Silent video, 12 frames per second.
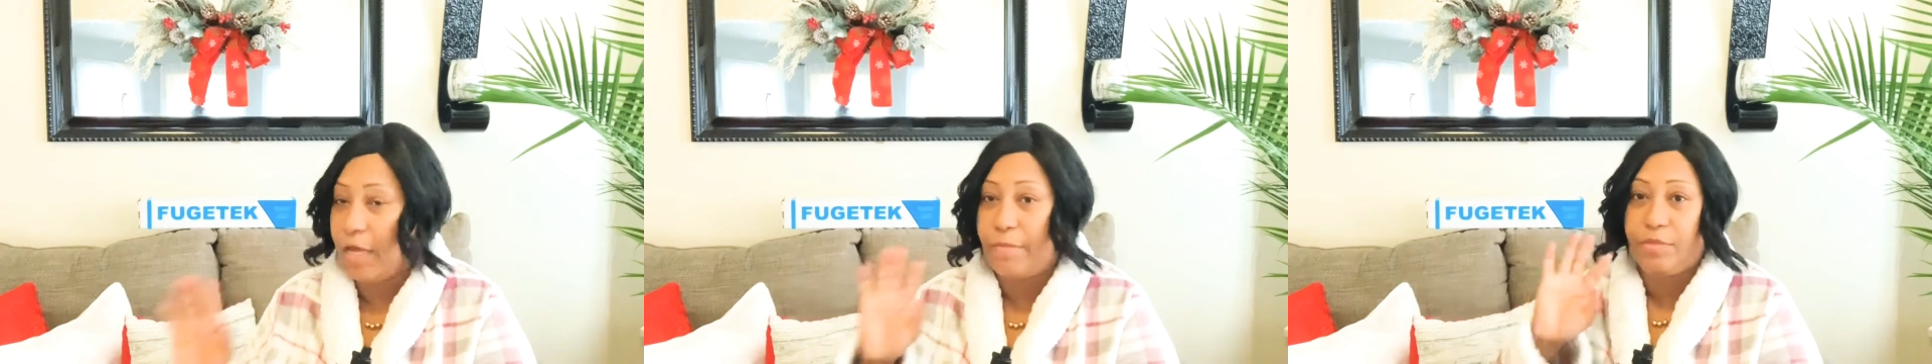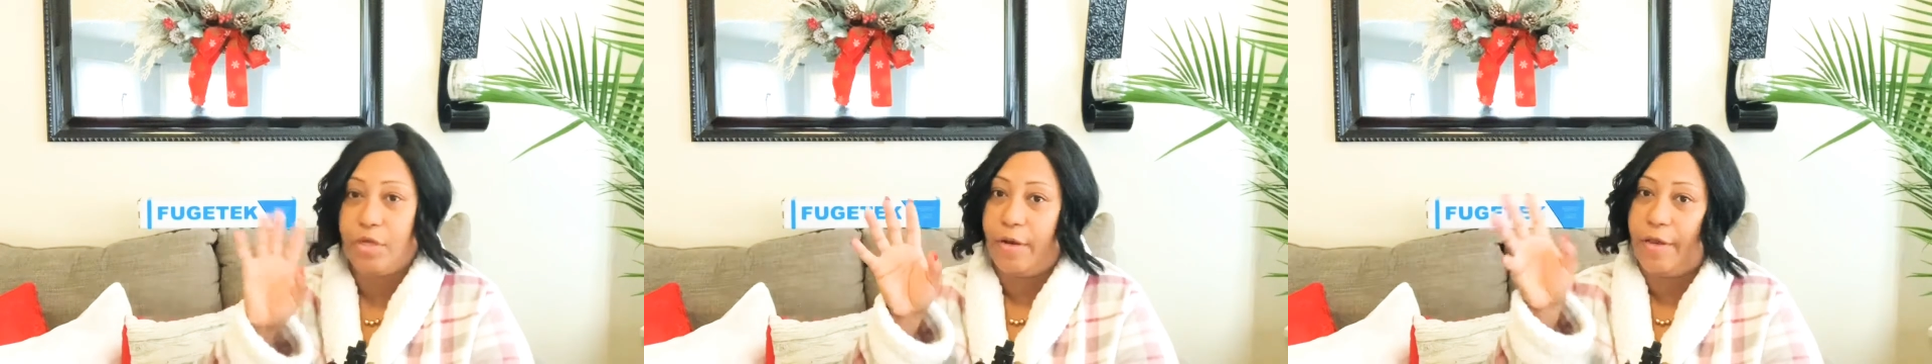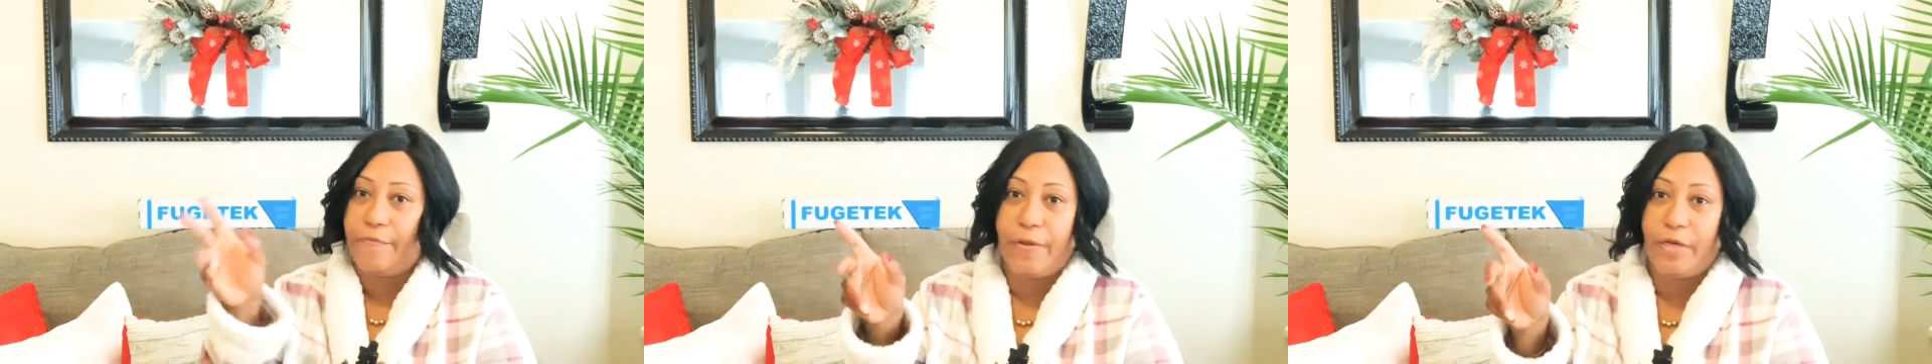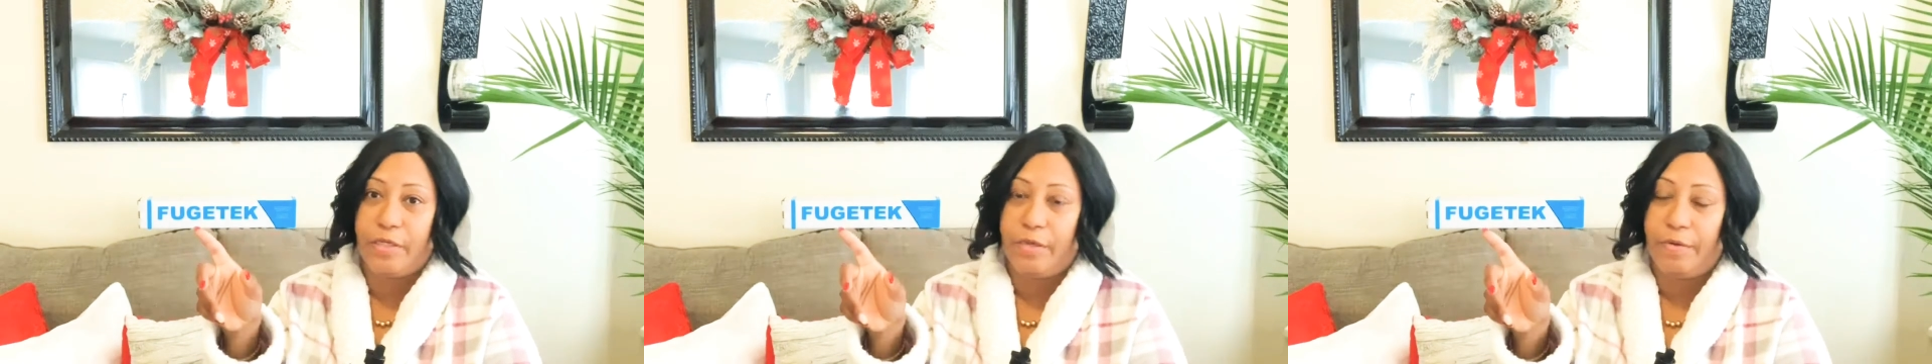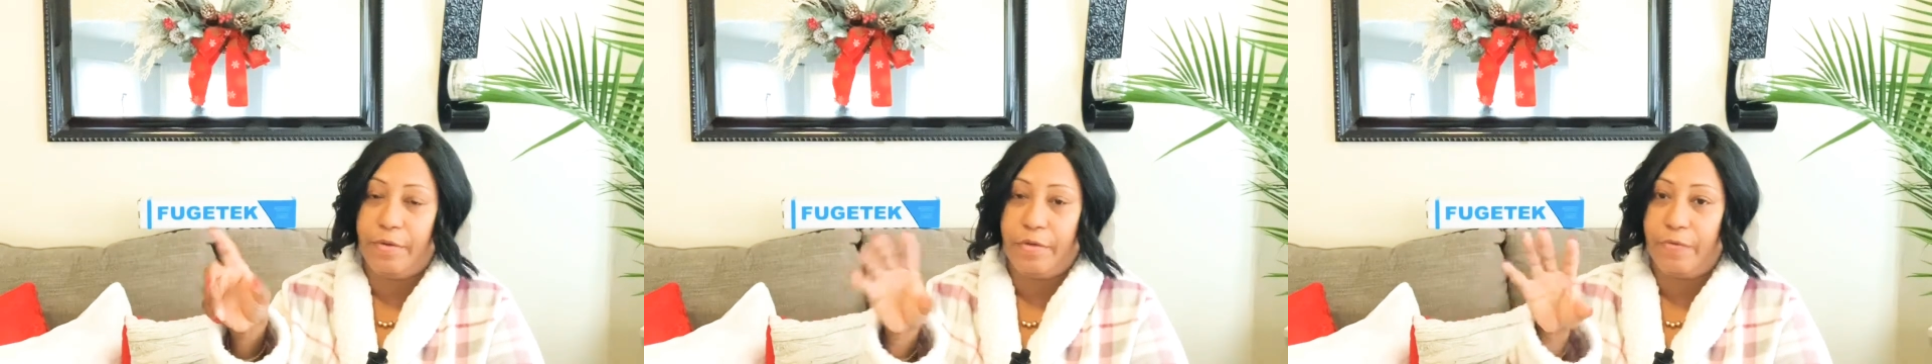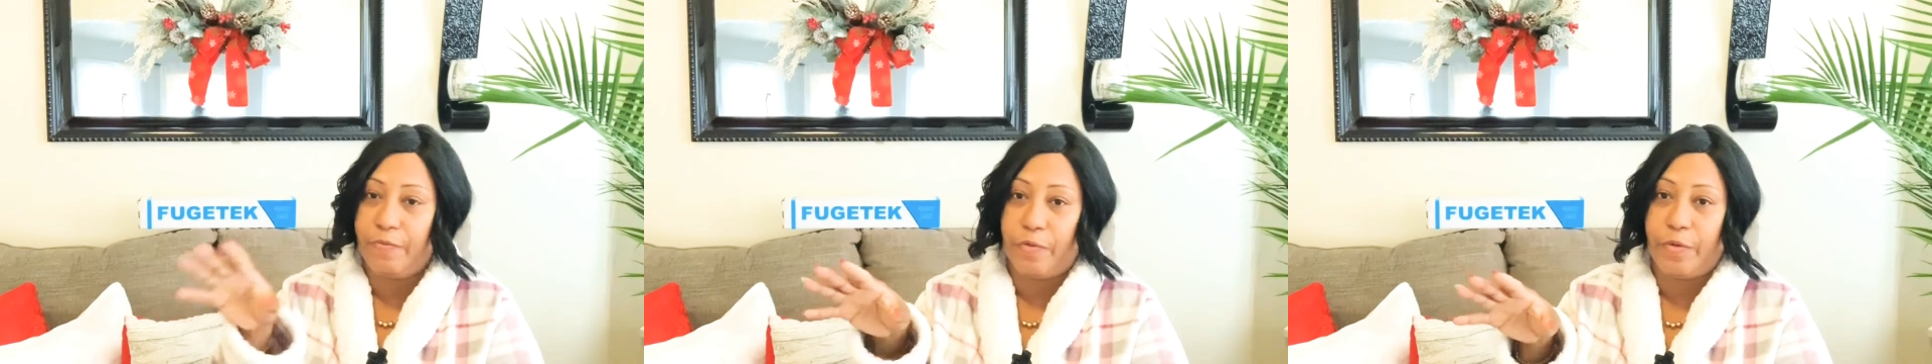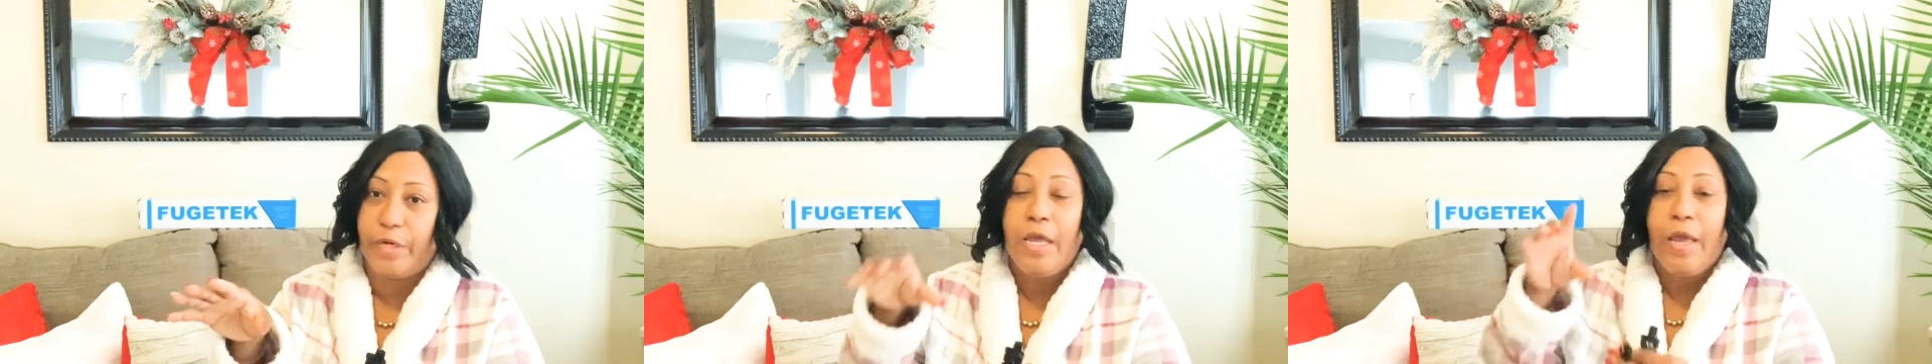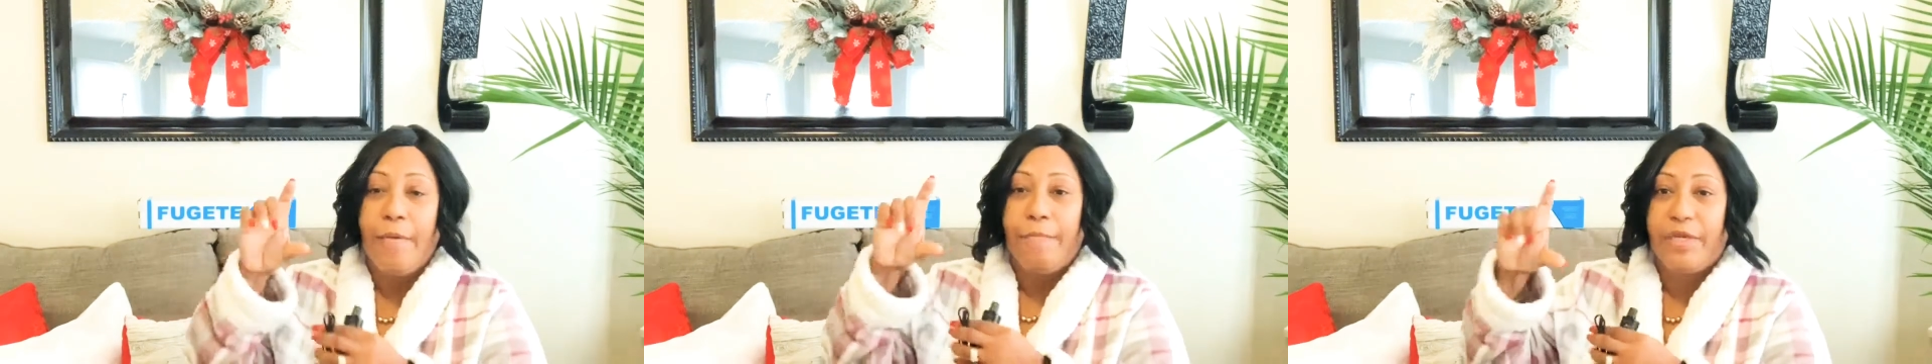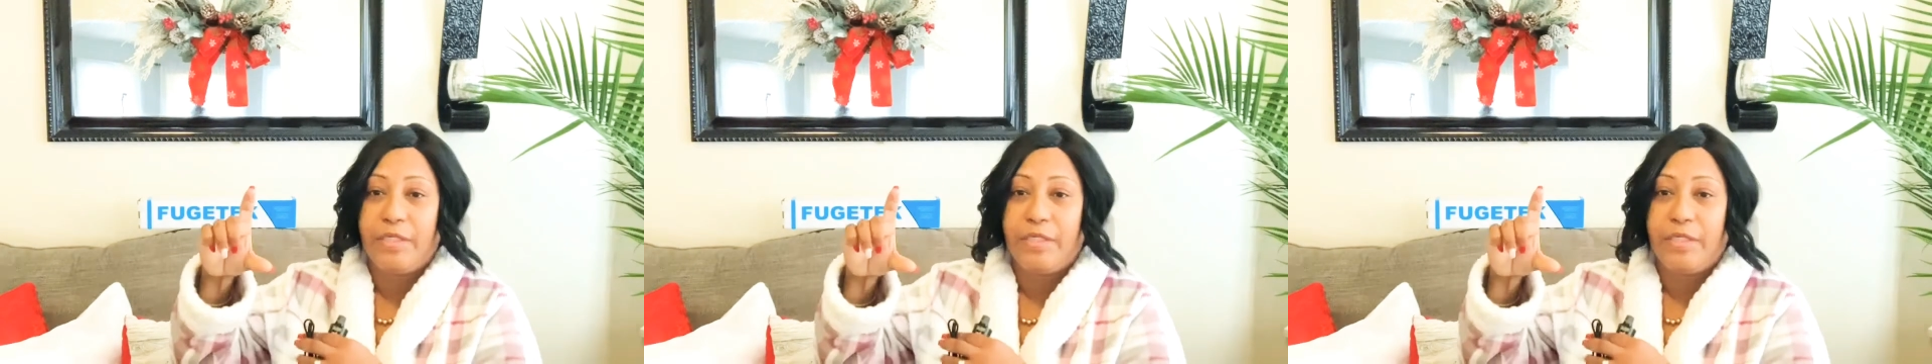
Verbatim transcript: I'm sorry, it fell in the, in the floor. But